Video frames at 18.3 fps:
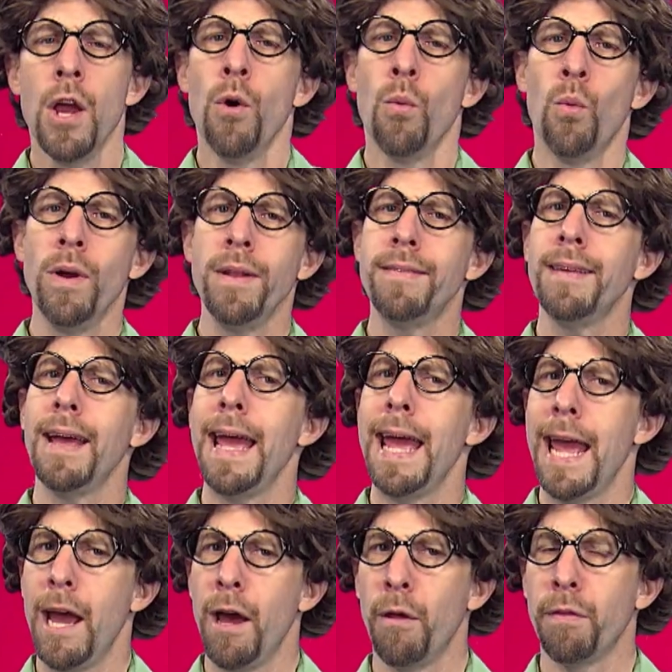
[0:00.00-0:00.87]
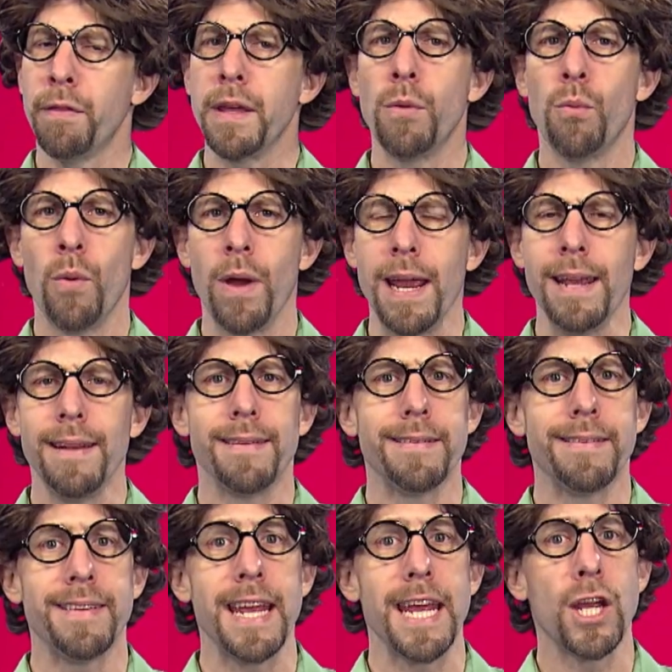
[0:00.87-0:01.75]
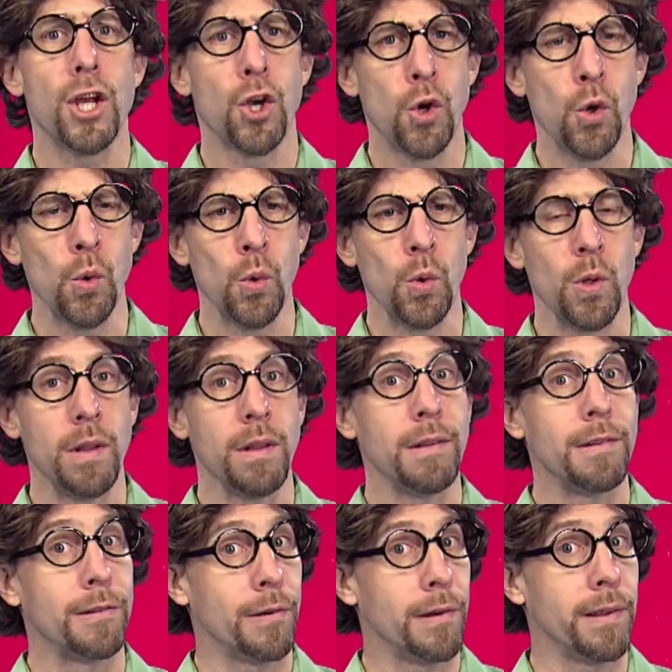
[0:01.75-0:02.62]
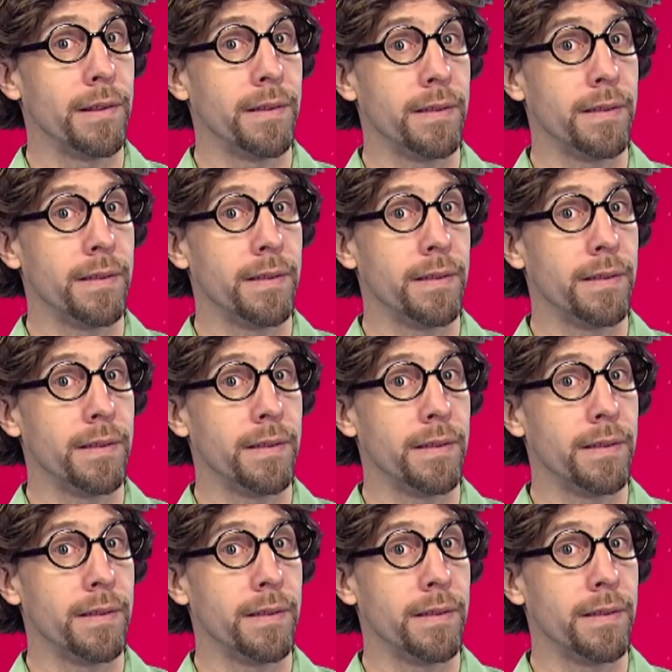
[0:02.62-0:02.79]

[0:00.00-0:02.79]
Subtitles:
What's a healthy way to stay cool during the